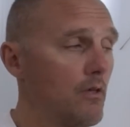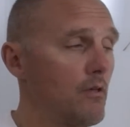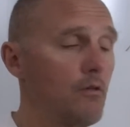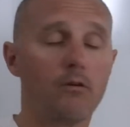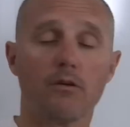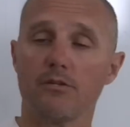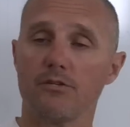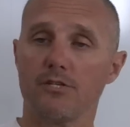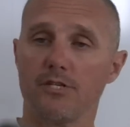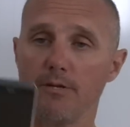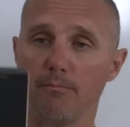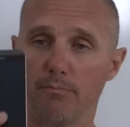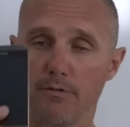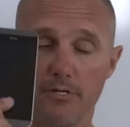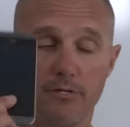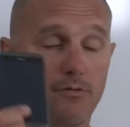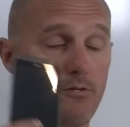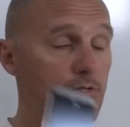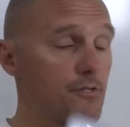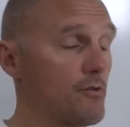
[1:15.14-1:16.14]
You can simply
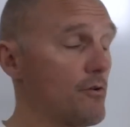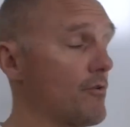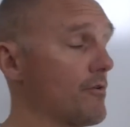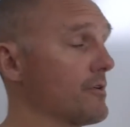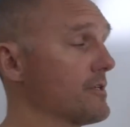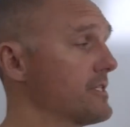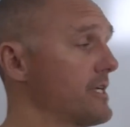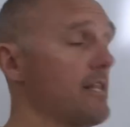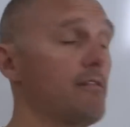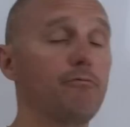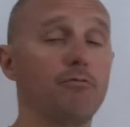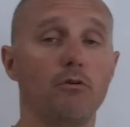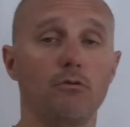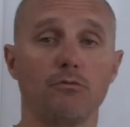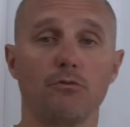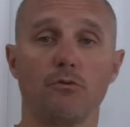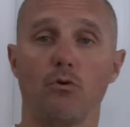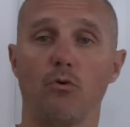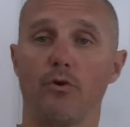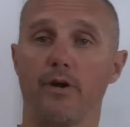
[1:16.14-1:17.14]
use your cell
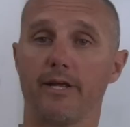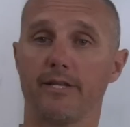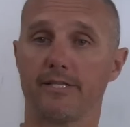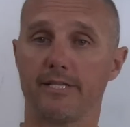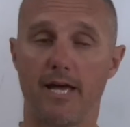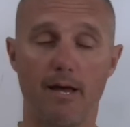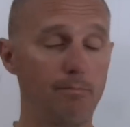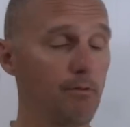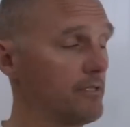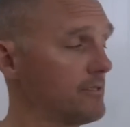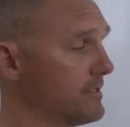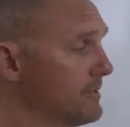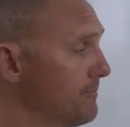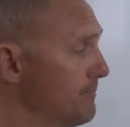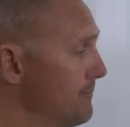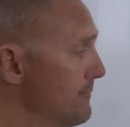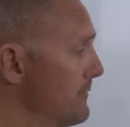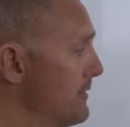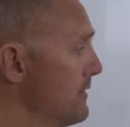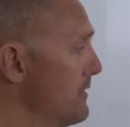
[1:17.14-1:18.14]
phone or a tablet
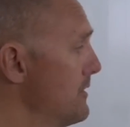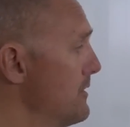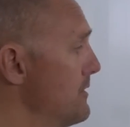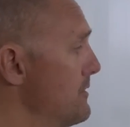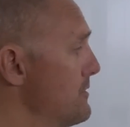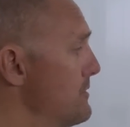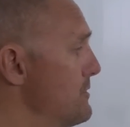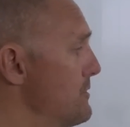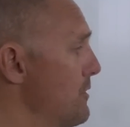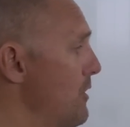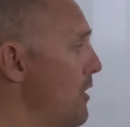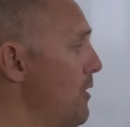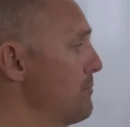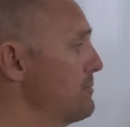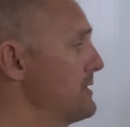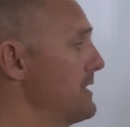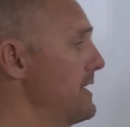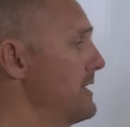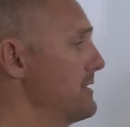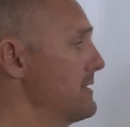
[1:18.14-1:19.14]
to
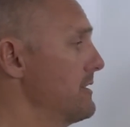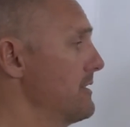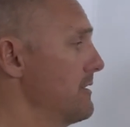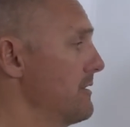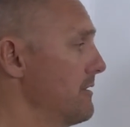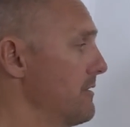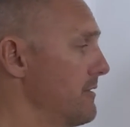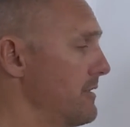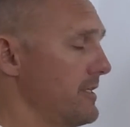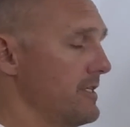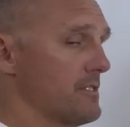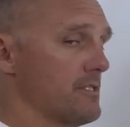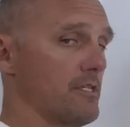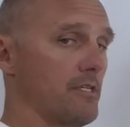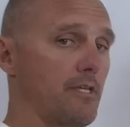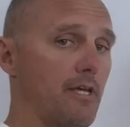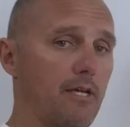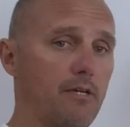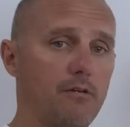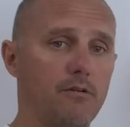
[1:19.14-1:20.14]
update these
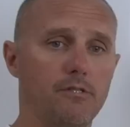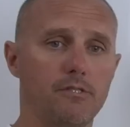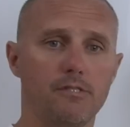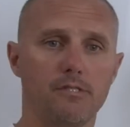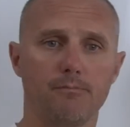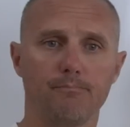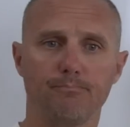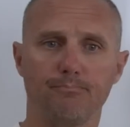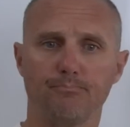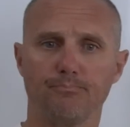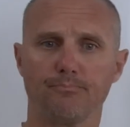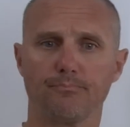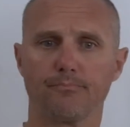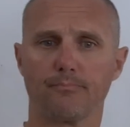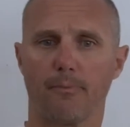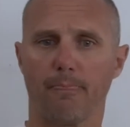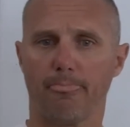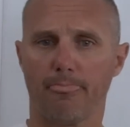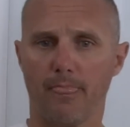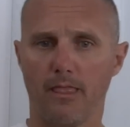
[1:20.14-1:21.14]
detectors
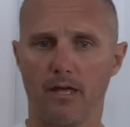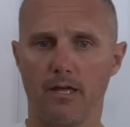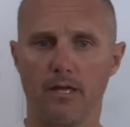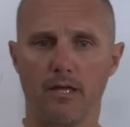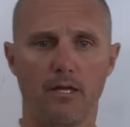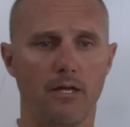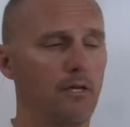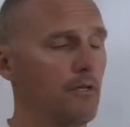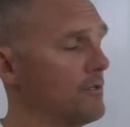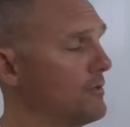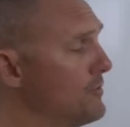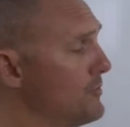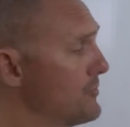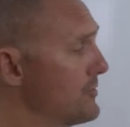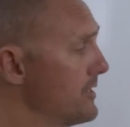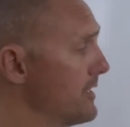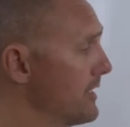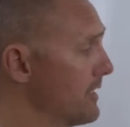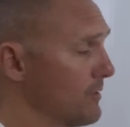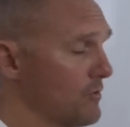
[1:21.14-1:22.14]

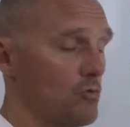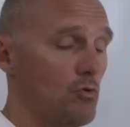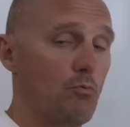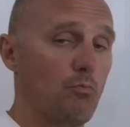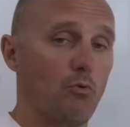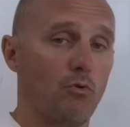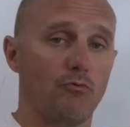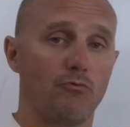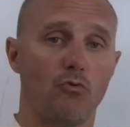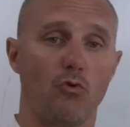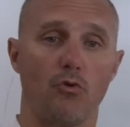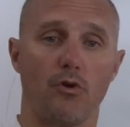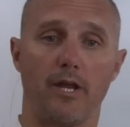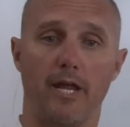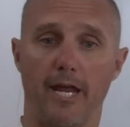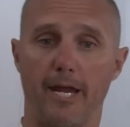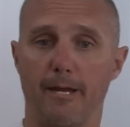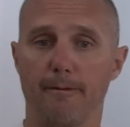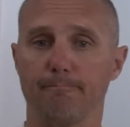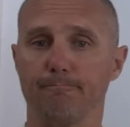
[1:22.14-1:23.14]
using two point four
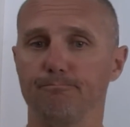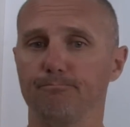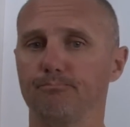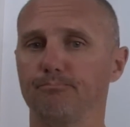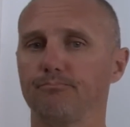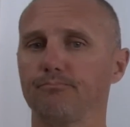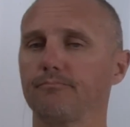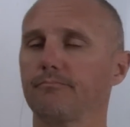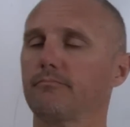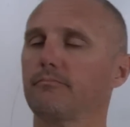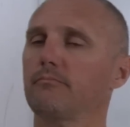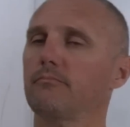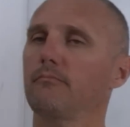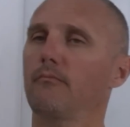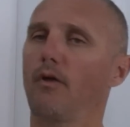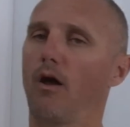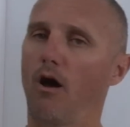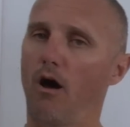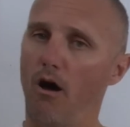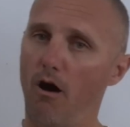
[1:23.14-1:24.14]
gig.
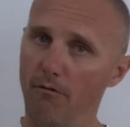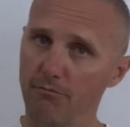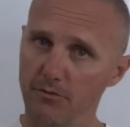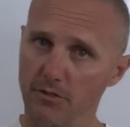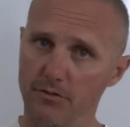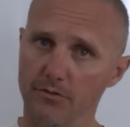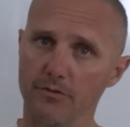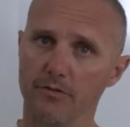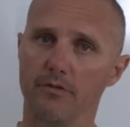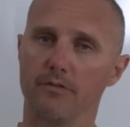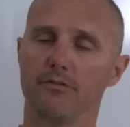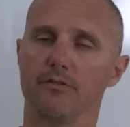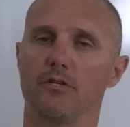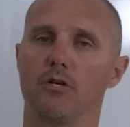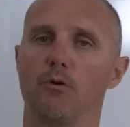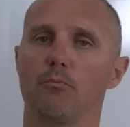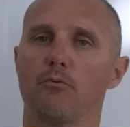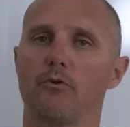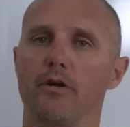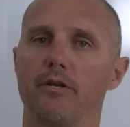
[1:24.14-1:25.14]
After
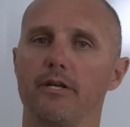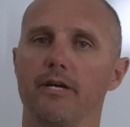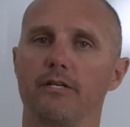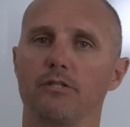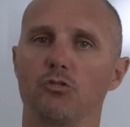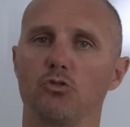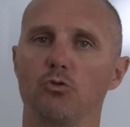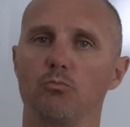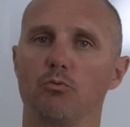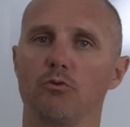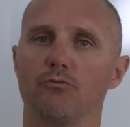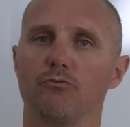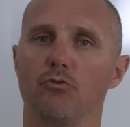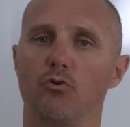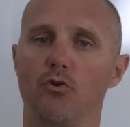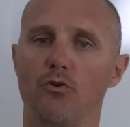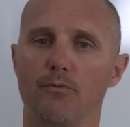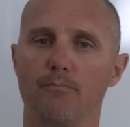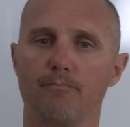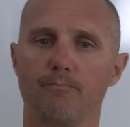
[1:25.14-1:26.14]
the upgrade at two point
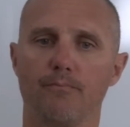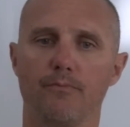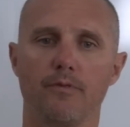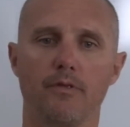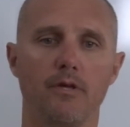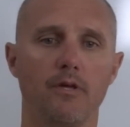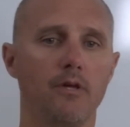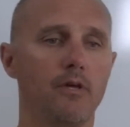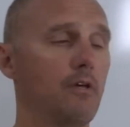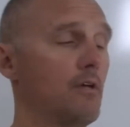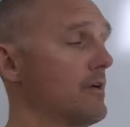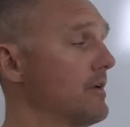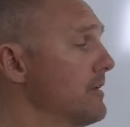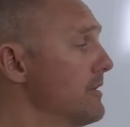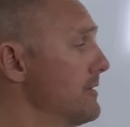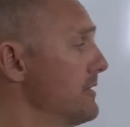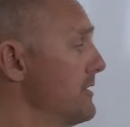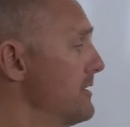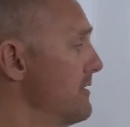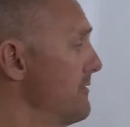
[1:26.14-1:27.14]
four,
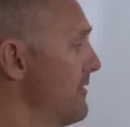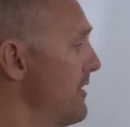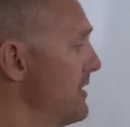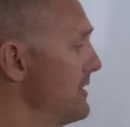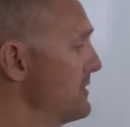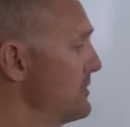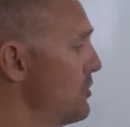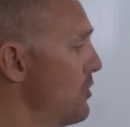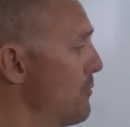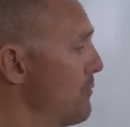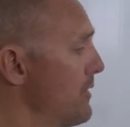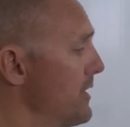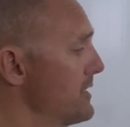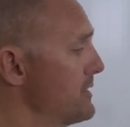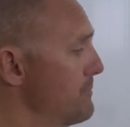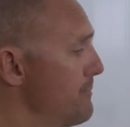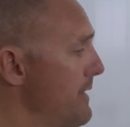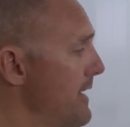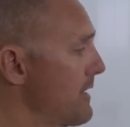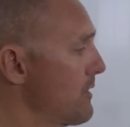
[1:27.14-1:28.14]
the device
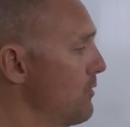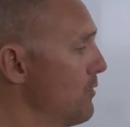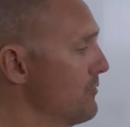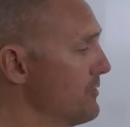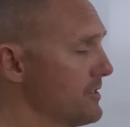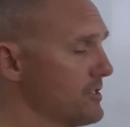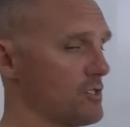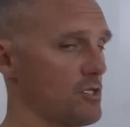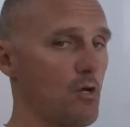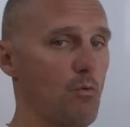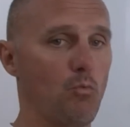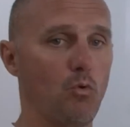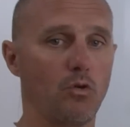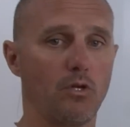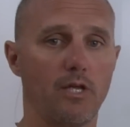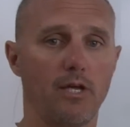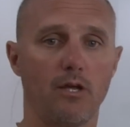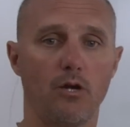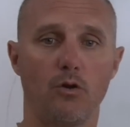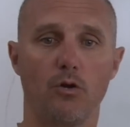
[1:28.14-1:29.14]
operates back on the sub
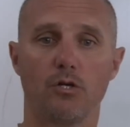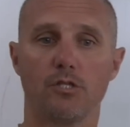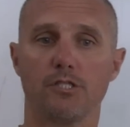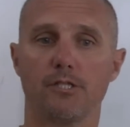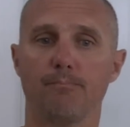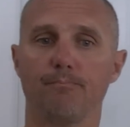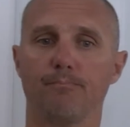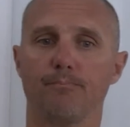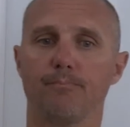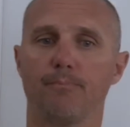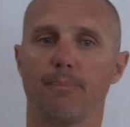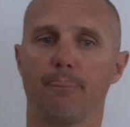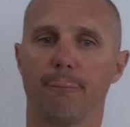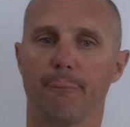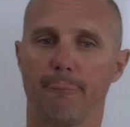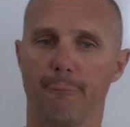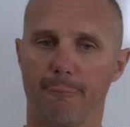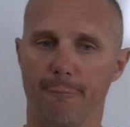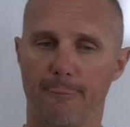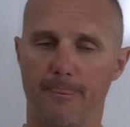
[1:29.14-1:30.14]
one gigahertz
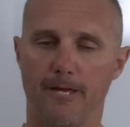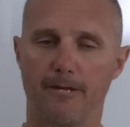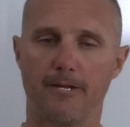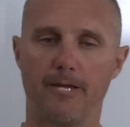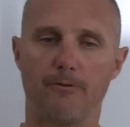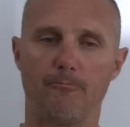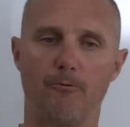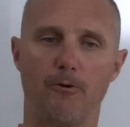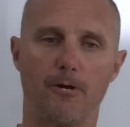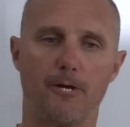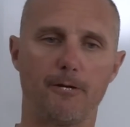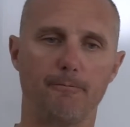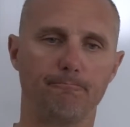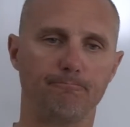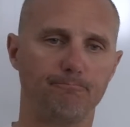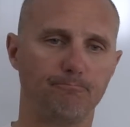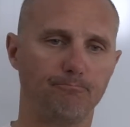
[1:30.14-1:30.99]
network.